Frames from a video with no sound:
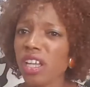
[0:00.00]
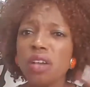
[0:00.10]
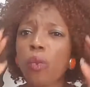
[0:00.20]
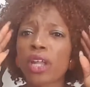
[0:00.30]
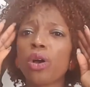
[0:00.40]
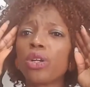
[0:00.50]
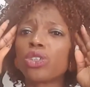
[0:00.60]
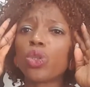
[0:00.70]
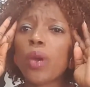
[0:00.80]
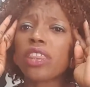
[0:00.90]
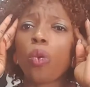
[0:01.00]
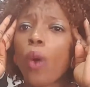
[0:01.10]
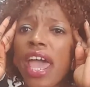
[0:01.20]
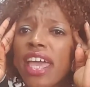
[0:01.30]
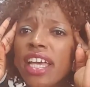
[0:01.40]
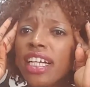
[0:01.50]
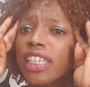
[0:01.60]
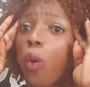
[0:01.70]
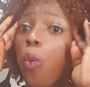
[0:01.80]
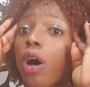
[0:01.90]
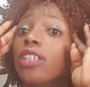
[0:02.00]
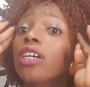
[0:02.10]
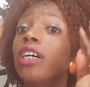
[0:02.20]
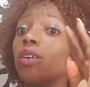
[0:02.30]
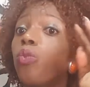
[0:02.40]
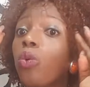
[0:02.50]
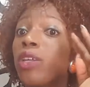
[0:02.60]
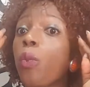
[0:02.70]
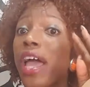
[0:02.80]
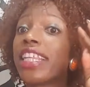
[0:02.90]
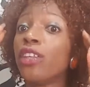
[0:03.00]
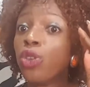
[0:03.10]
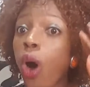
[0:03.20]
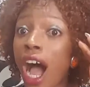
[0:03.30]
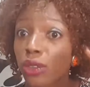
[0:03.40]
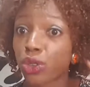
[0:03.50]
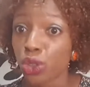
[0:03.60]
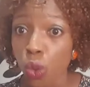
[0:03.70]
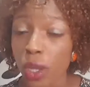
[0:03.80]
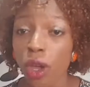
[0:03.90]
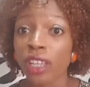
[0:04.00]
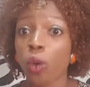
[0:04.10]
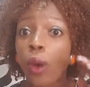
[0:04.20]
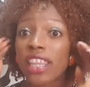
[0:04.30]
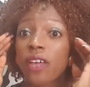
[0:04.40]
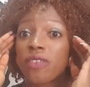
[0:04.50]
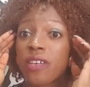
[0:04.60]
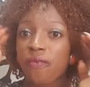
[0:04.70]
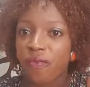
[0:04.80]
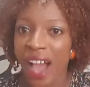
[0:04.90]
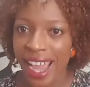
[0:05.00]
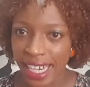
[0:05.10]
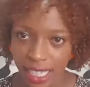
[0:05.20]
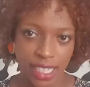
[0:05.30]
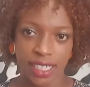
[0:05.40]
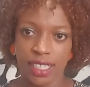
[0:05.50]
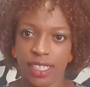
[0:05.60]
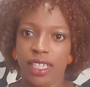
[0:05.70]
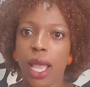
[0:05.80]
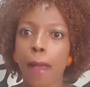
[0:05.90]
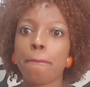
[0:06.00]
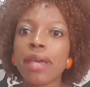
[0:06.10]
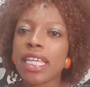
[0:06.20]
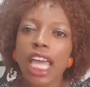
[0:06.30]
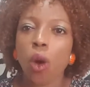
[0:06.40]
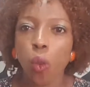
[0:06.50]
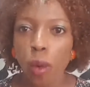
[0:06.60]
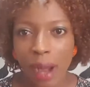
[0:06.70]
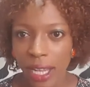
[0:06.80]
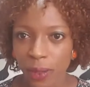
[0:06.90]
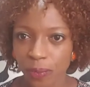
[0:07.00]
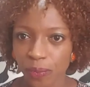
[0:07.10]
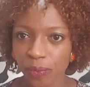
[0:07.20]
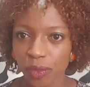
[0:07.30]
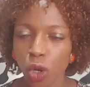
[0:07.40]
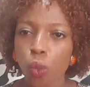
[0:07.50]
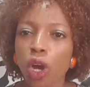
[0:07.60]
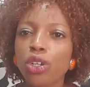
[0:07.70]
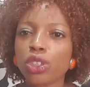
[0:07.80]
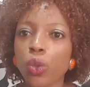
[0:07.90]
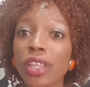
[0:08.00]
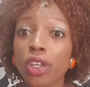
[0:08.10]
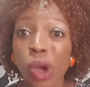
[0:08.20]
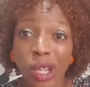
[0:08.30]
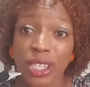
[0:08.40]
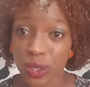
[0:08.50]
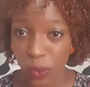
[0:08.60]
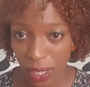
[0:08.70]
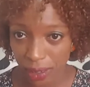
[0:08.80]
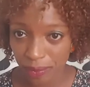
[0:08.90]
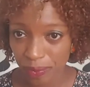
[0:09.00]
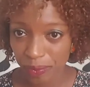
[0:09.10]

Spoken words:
We're not going to do it the way the world, the way they know how to do it, or the way they've defined being a woman. We're going to do it God's way.